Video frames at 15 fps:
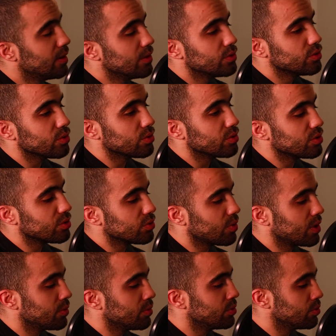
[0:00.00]
So this is why
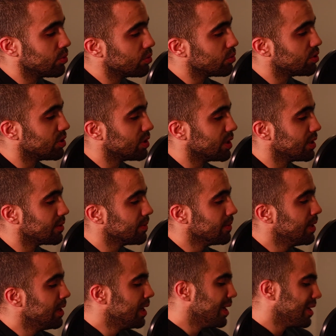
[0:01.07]
when you do see it,
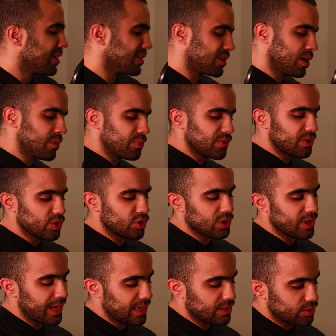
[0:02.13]
because competition
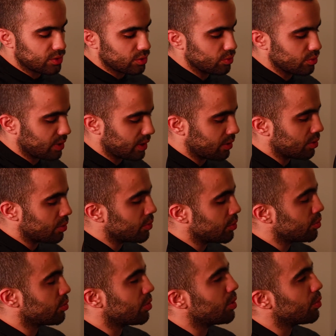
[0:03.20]
has to do that.
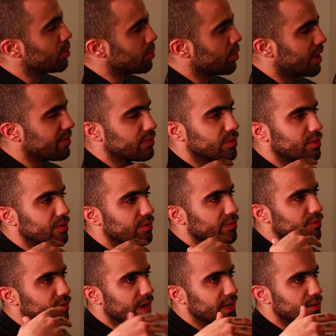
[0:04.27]
When you have to
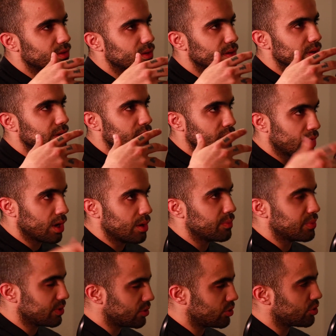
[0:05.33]
fight in a
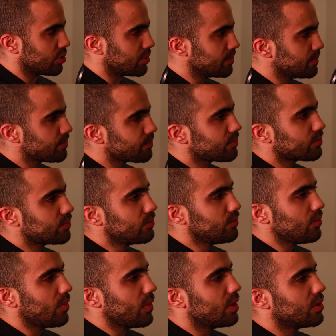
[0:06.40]
competition,
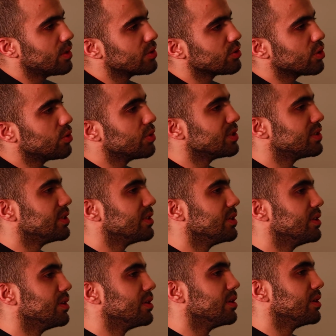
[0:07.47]
there's always
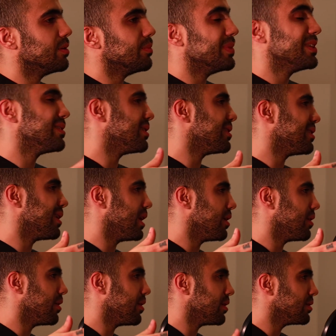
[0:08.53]
the business side of
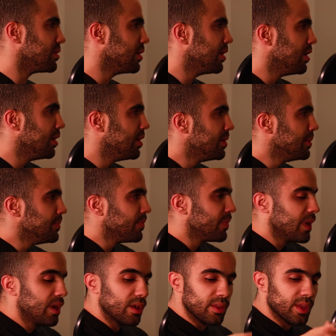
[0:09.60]
things,
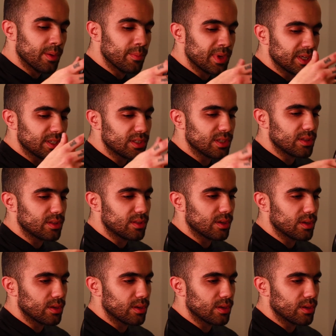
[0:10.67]
and that makes it